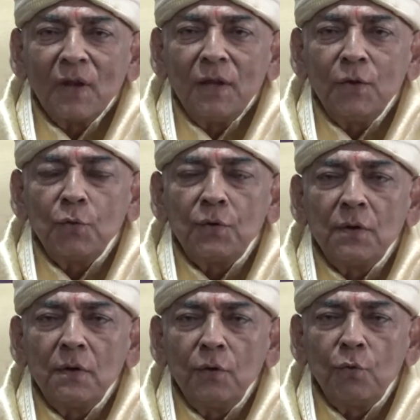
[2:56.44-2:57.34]
you
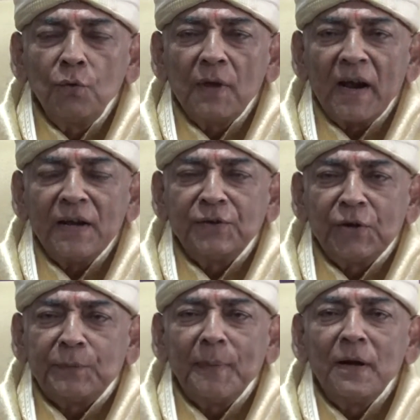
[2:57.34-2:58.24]
do the right
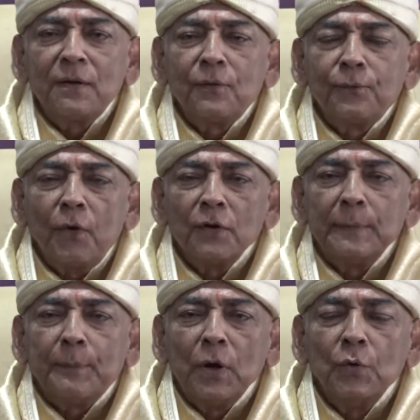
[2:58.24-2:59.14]
treatment for the
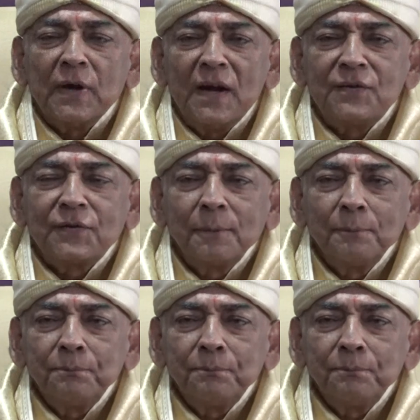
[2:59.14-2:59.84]
pollutants